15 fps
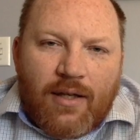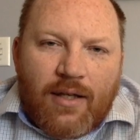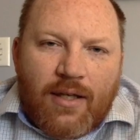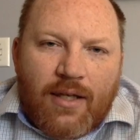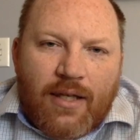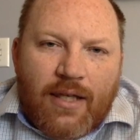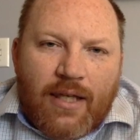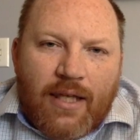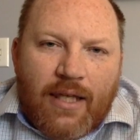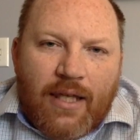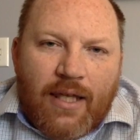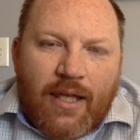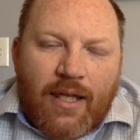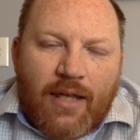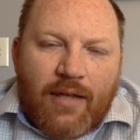
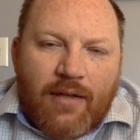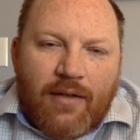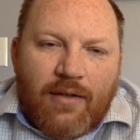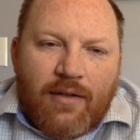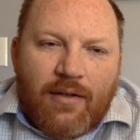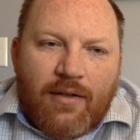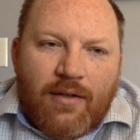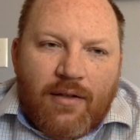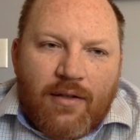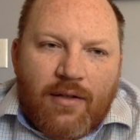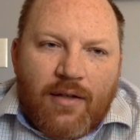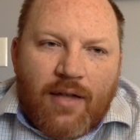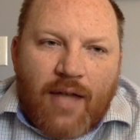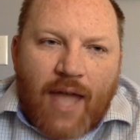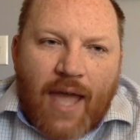he
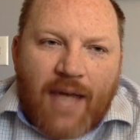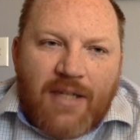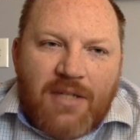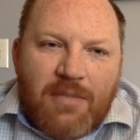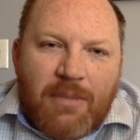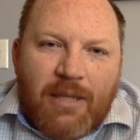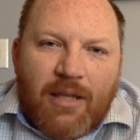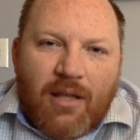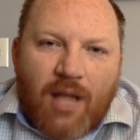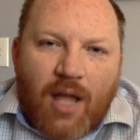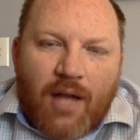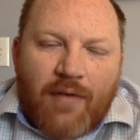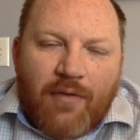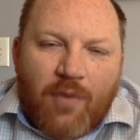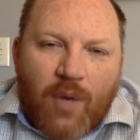asked me a
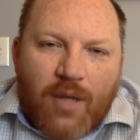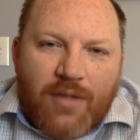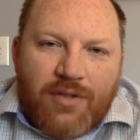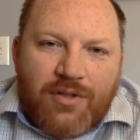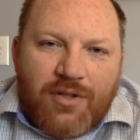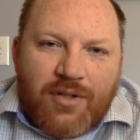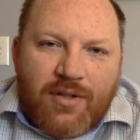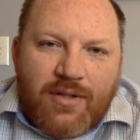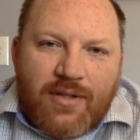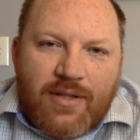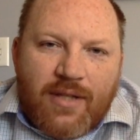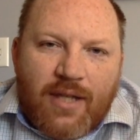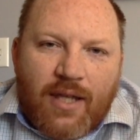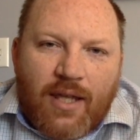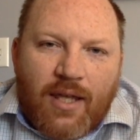lot of questions.
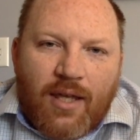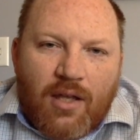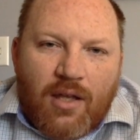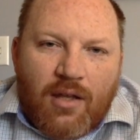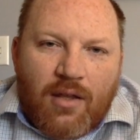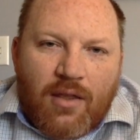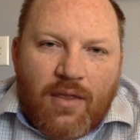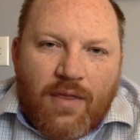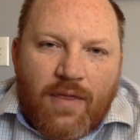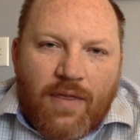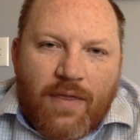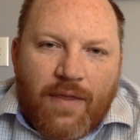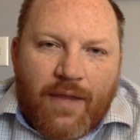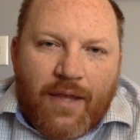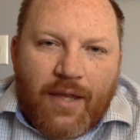
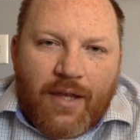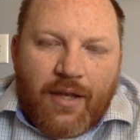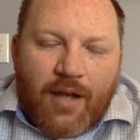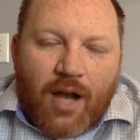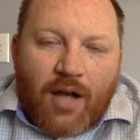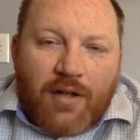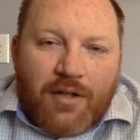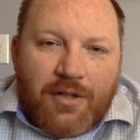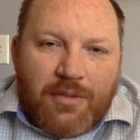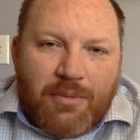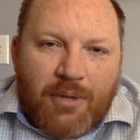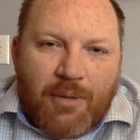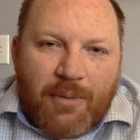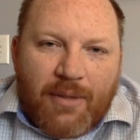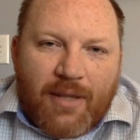The doctor's
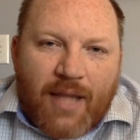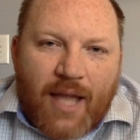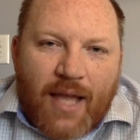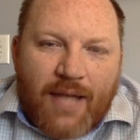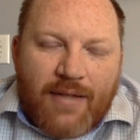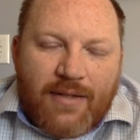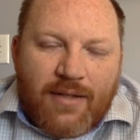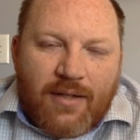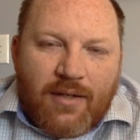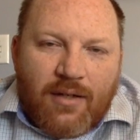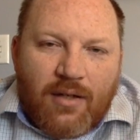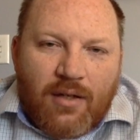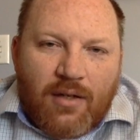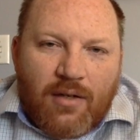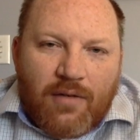appointment lasted
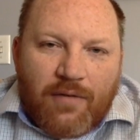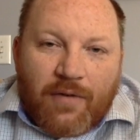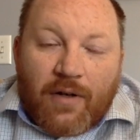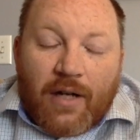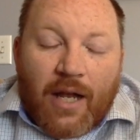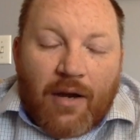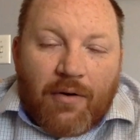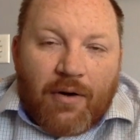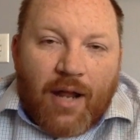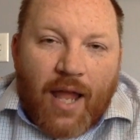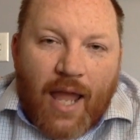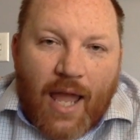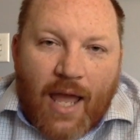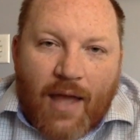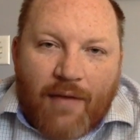for an hour and a
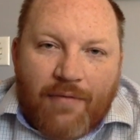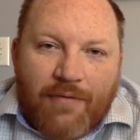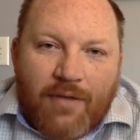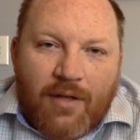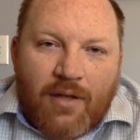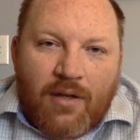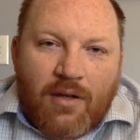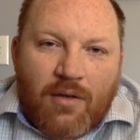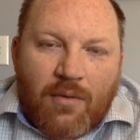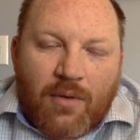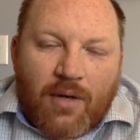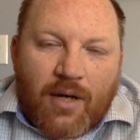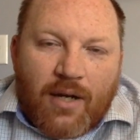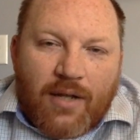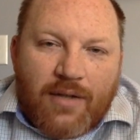half,
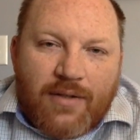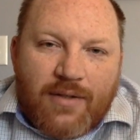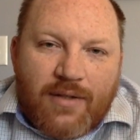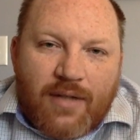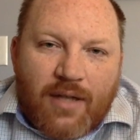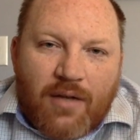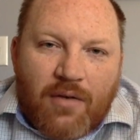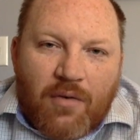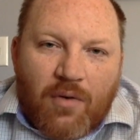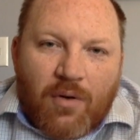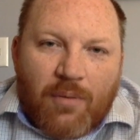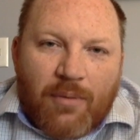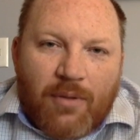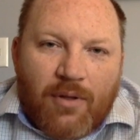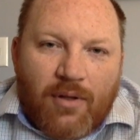whereas a
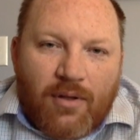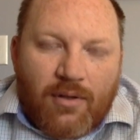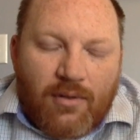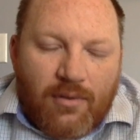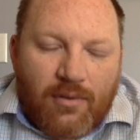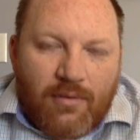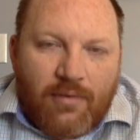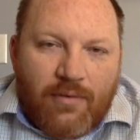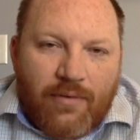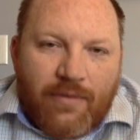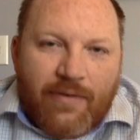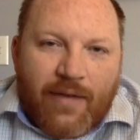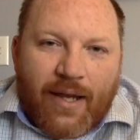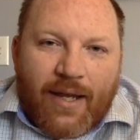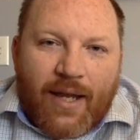normal
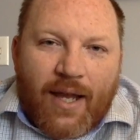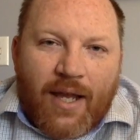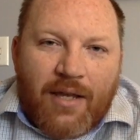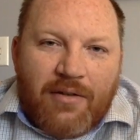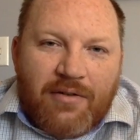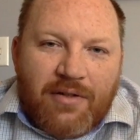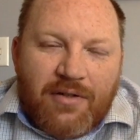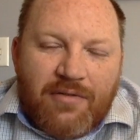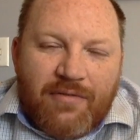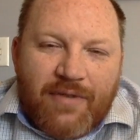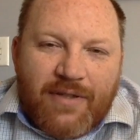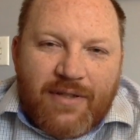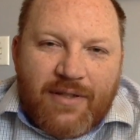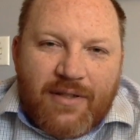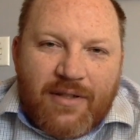psychiatrist
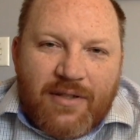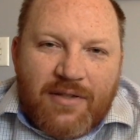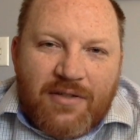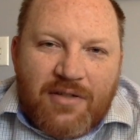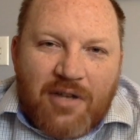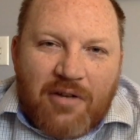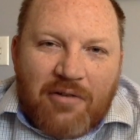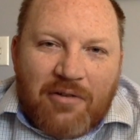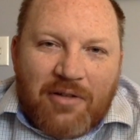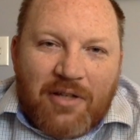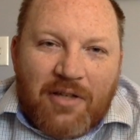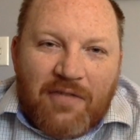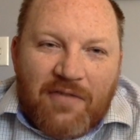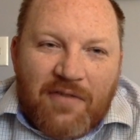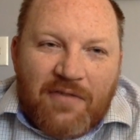visit is
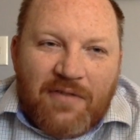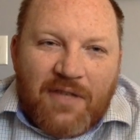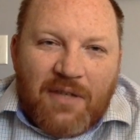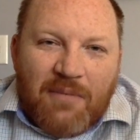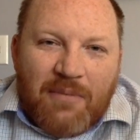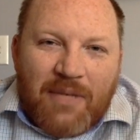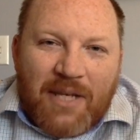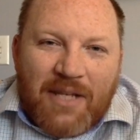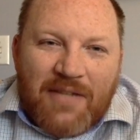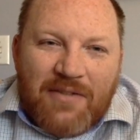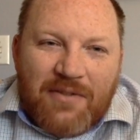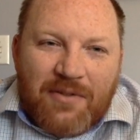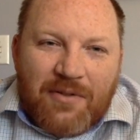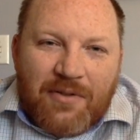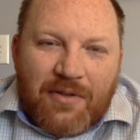generally 15 minutes
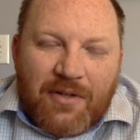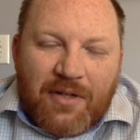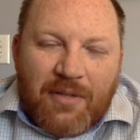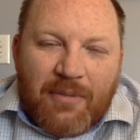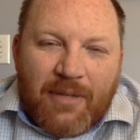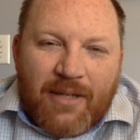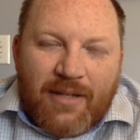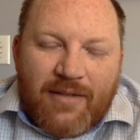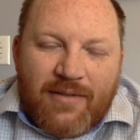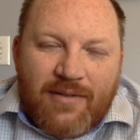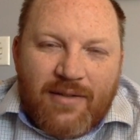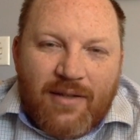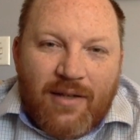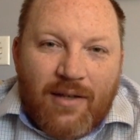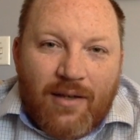or 30 minutes
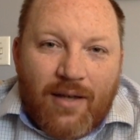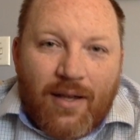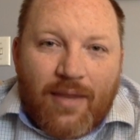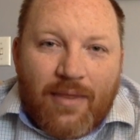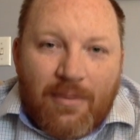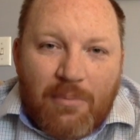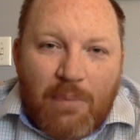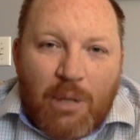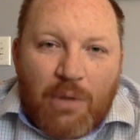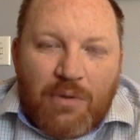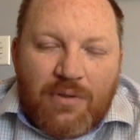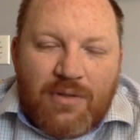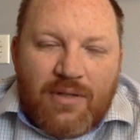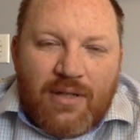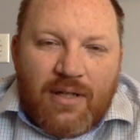at the
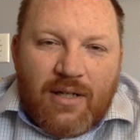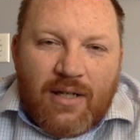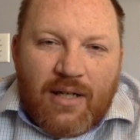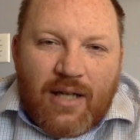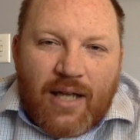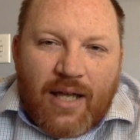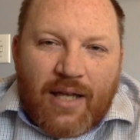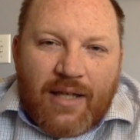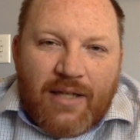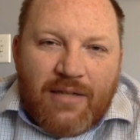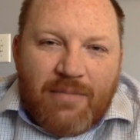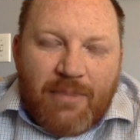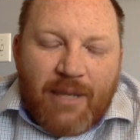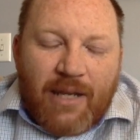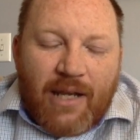most. He
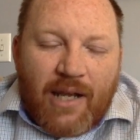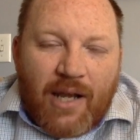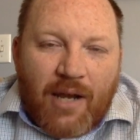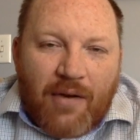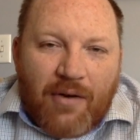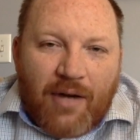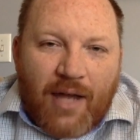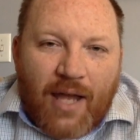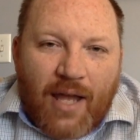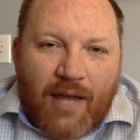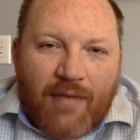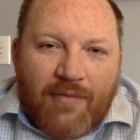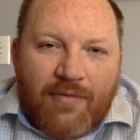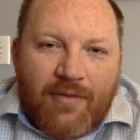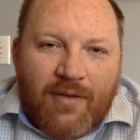spent an hour and a
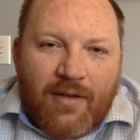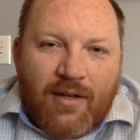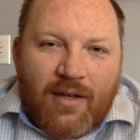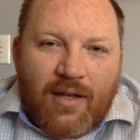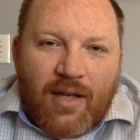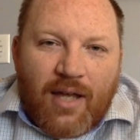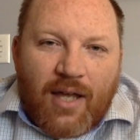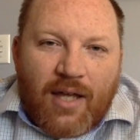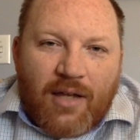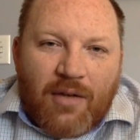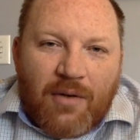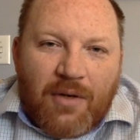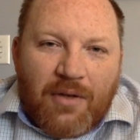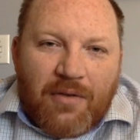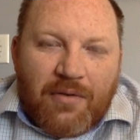half
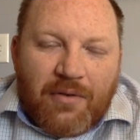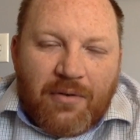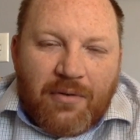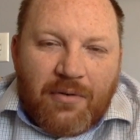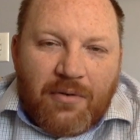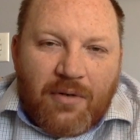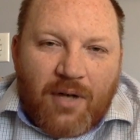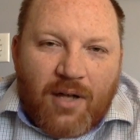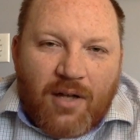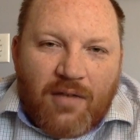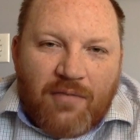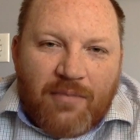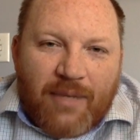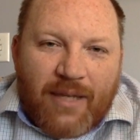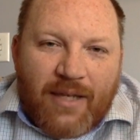going through all
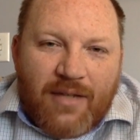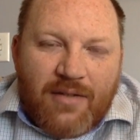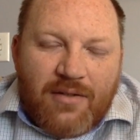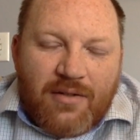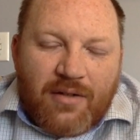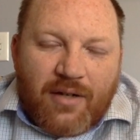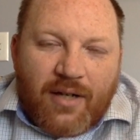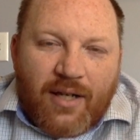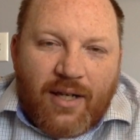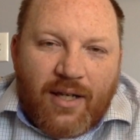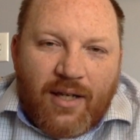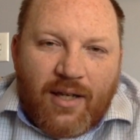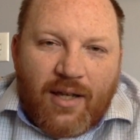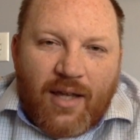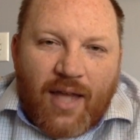of my history,
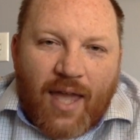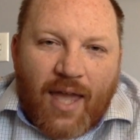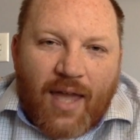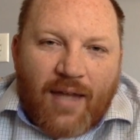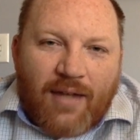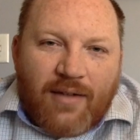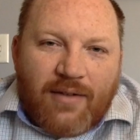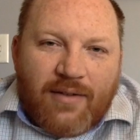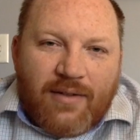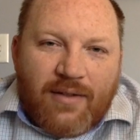and